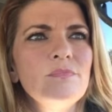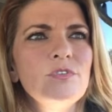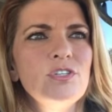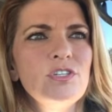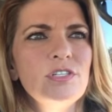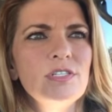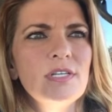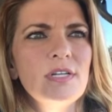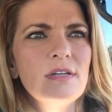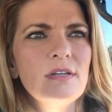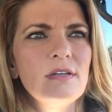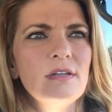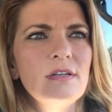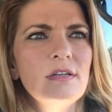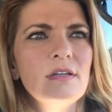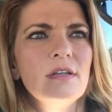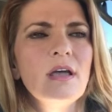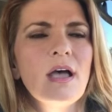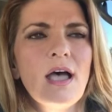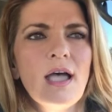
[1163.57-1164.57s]
She's in
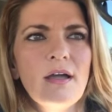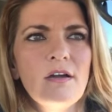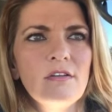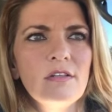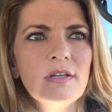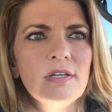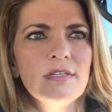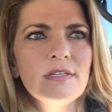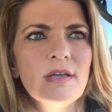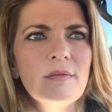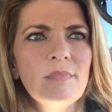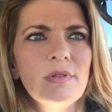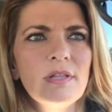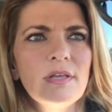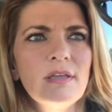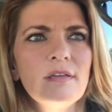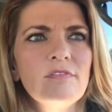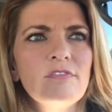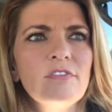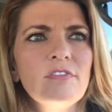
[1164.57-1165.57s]
Ireland, I
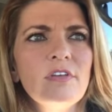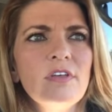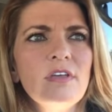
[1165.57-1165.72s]
believe,